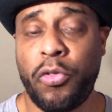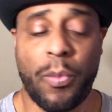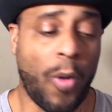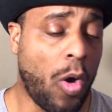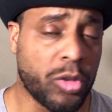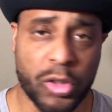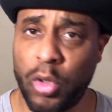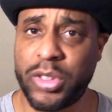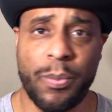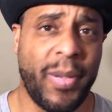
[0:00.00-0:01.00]
from all
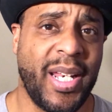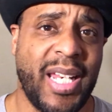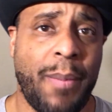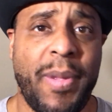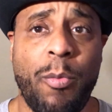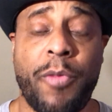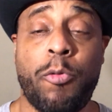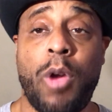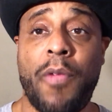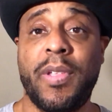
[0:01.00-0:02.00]
sorts of men that they've been with
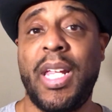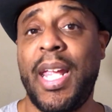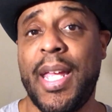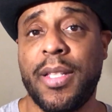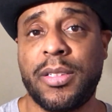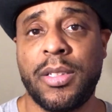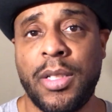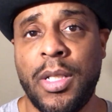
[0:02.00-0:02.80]
throughout the years.